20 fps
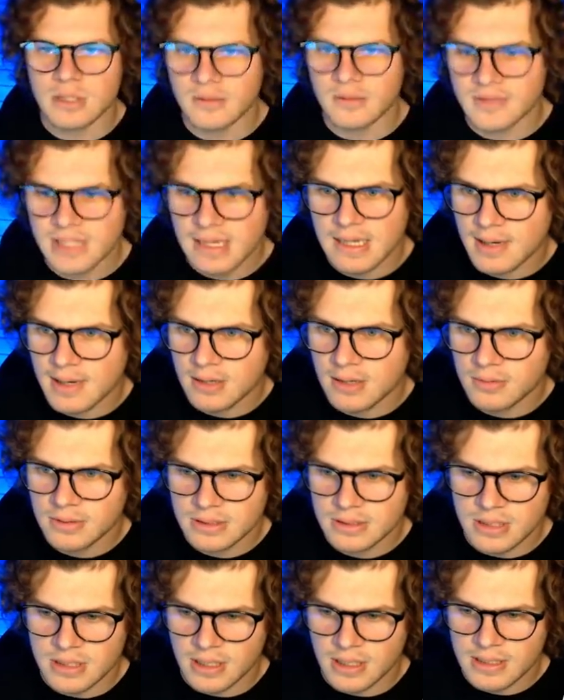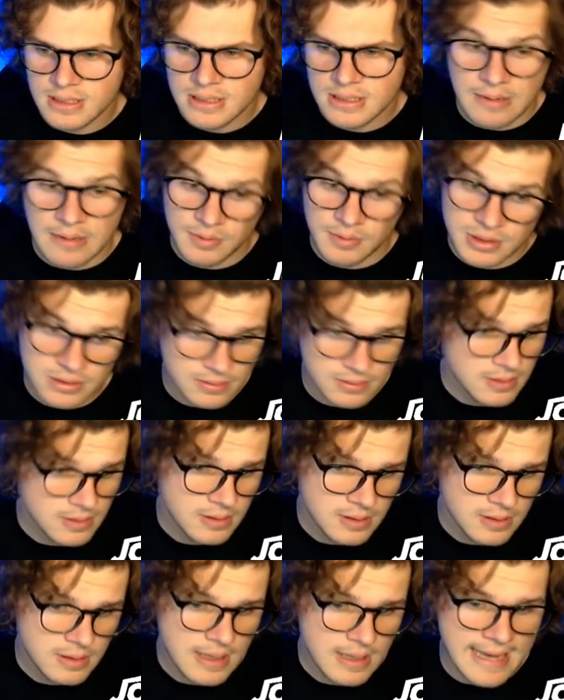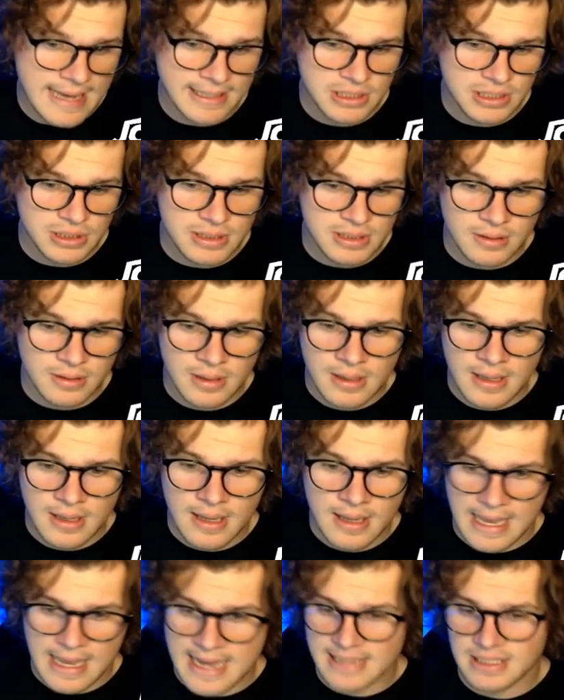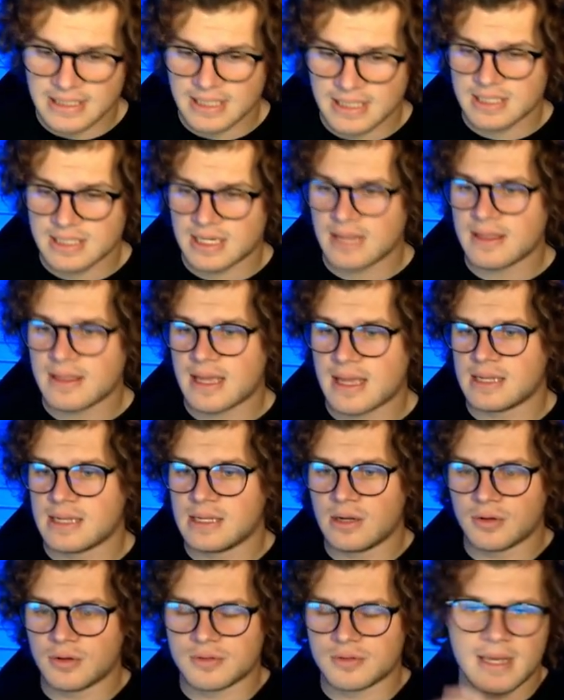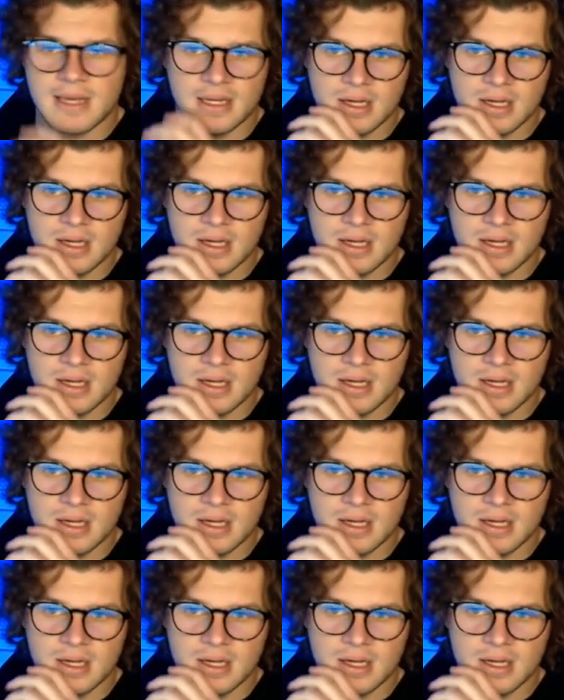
have a timeout. It's nice. That was Actually, as I said that, he goes man